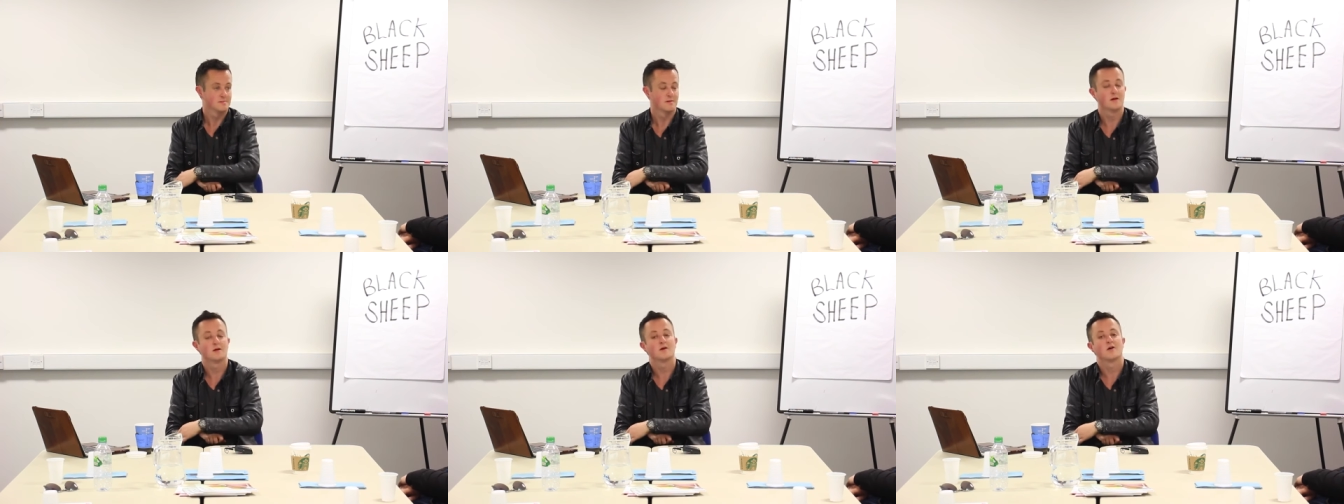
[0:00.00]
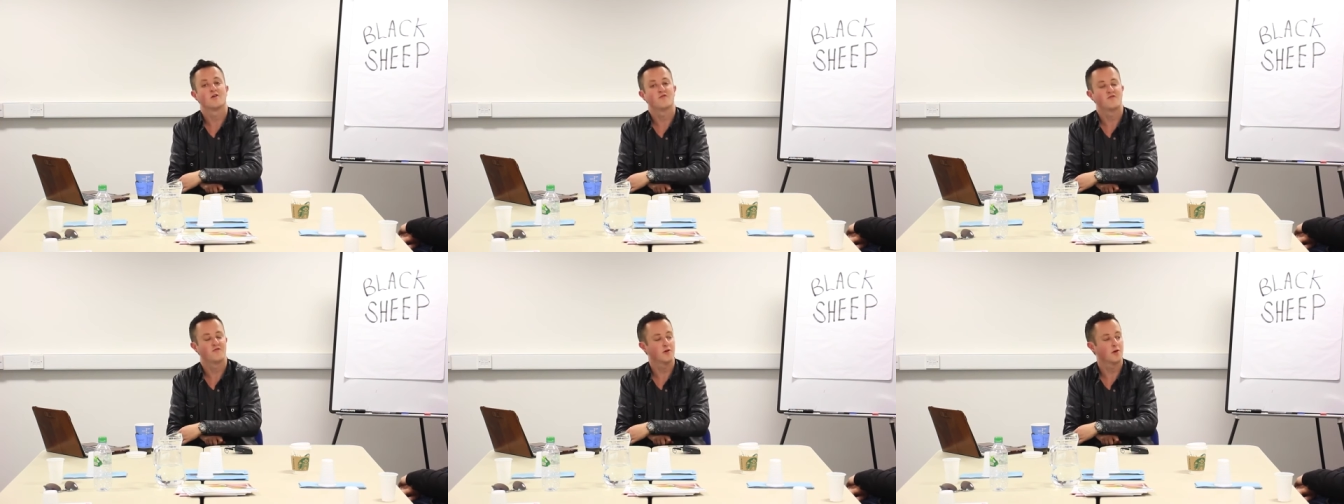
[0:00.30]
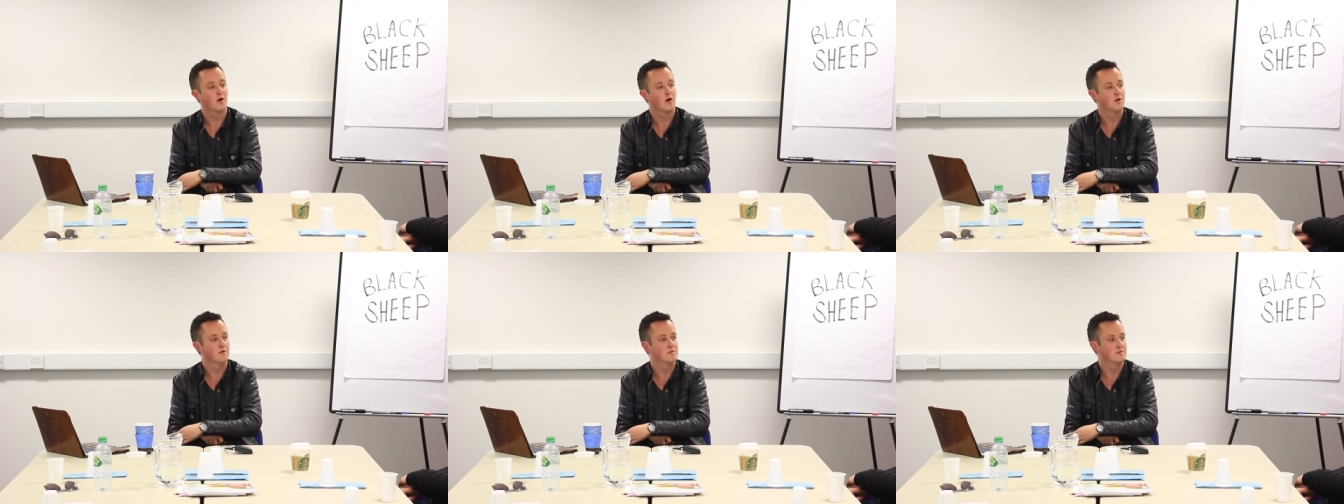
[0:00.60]
Right, off
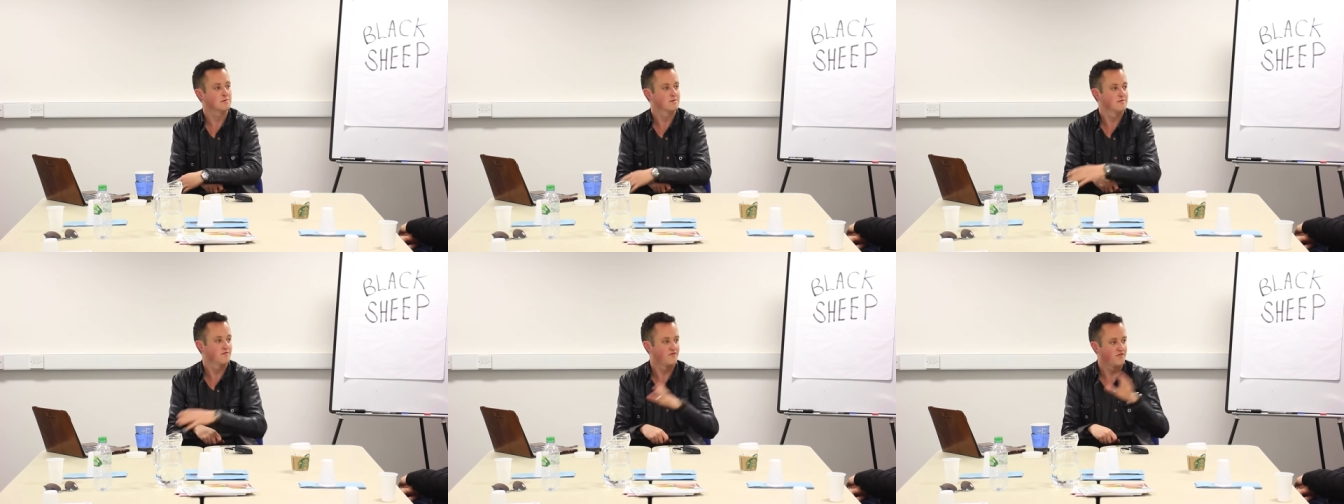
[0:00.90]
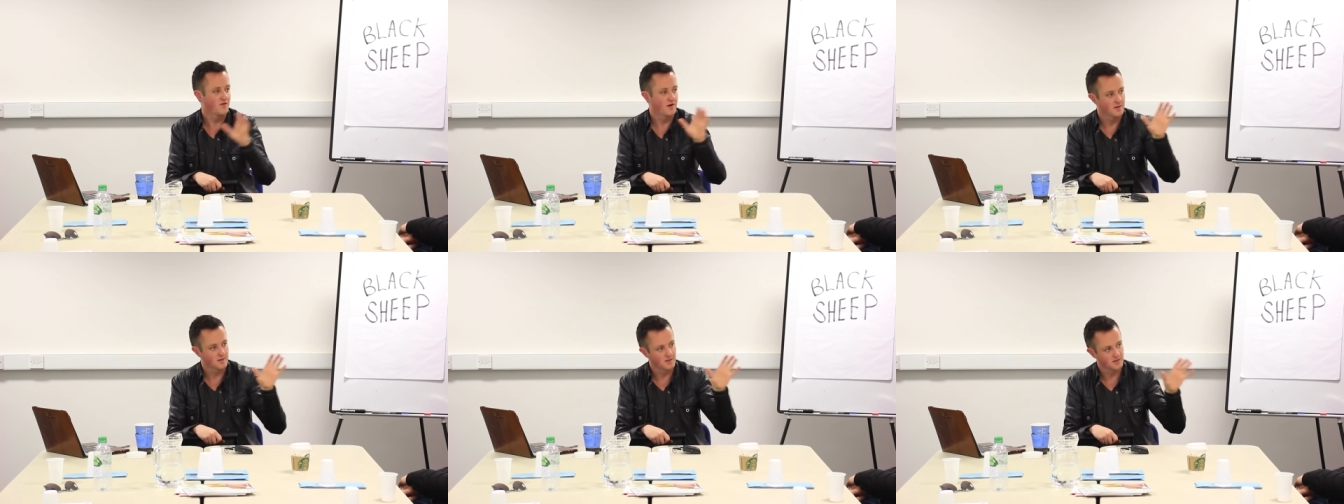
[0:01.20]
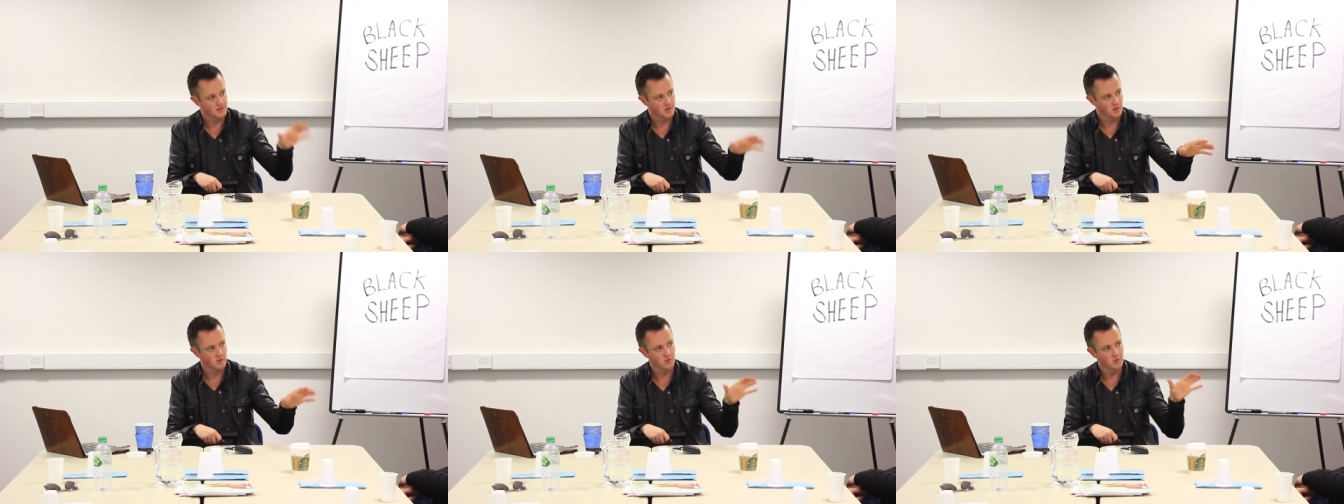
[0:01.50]
you go, find
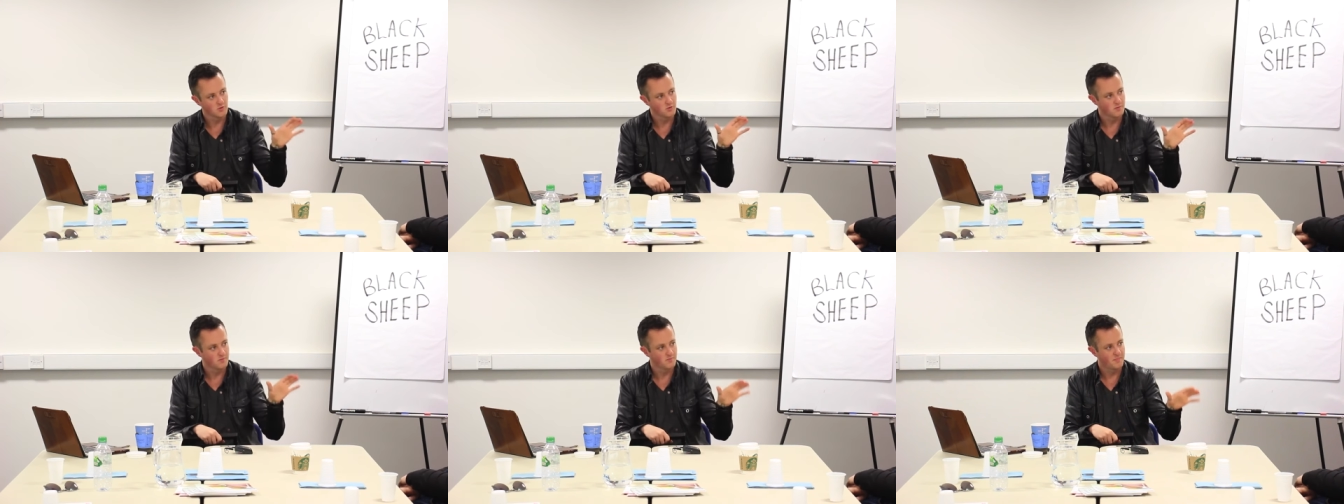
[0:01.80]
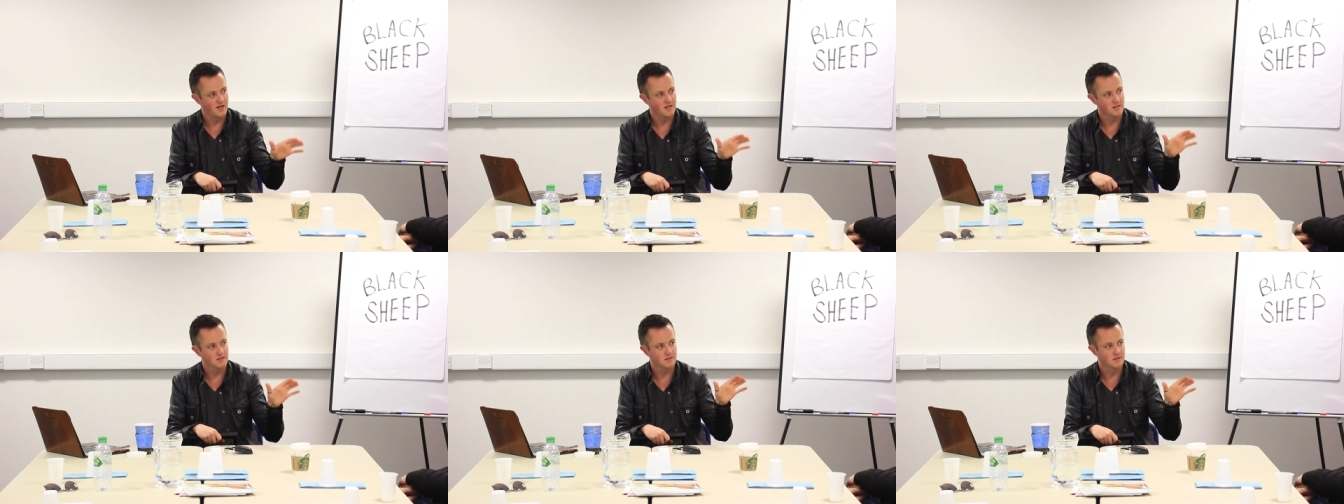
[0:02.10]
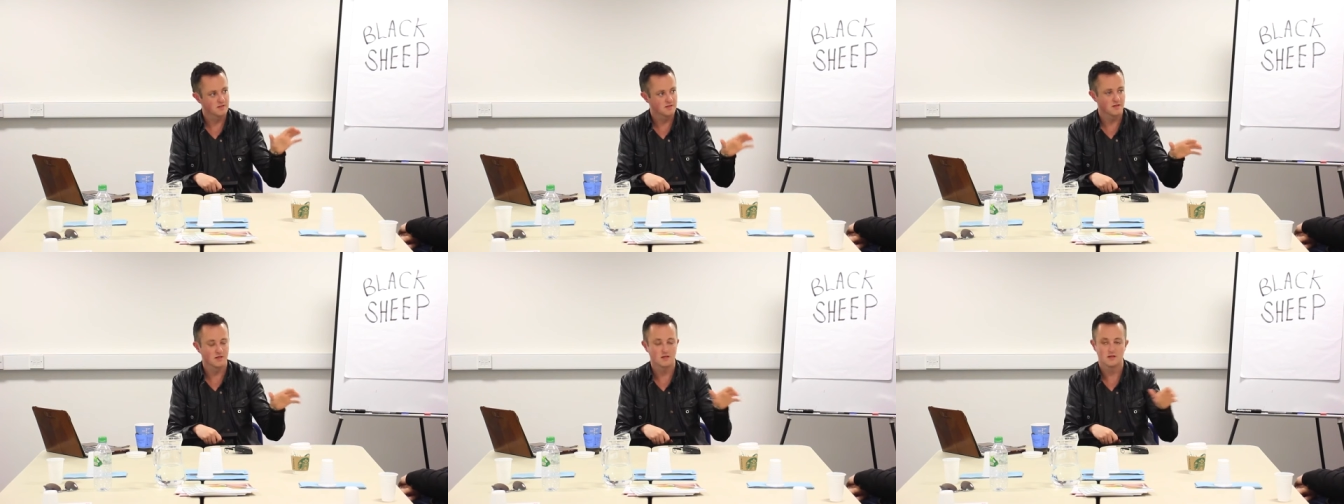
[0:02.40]
the two
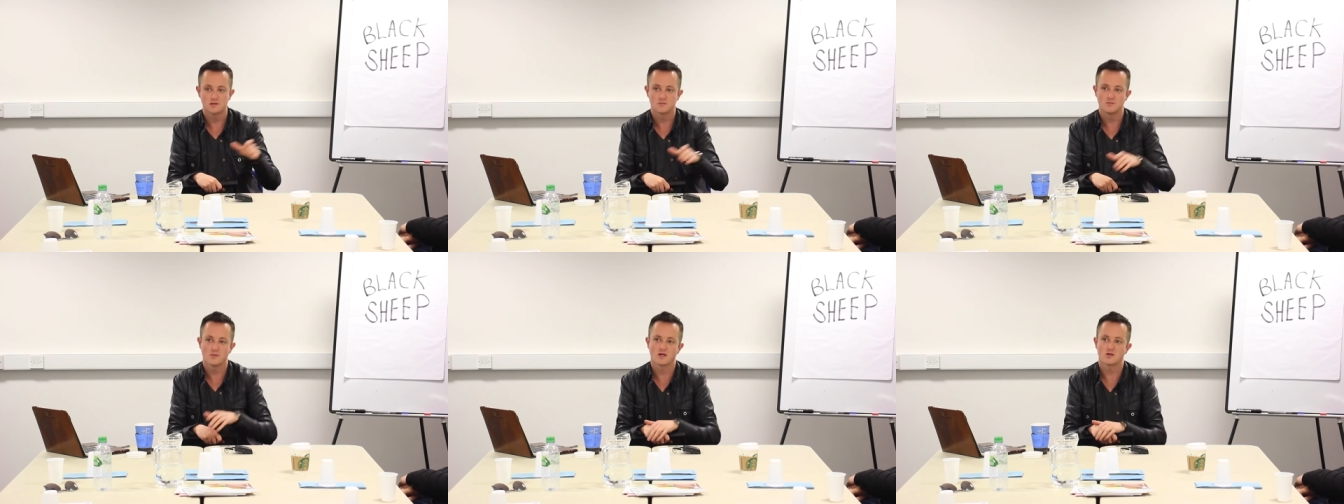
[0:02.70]
best seats.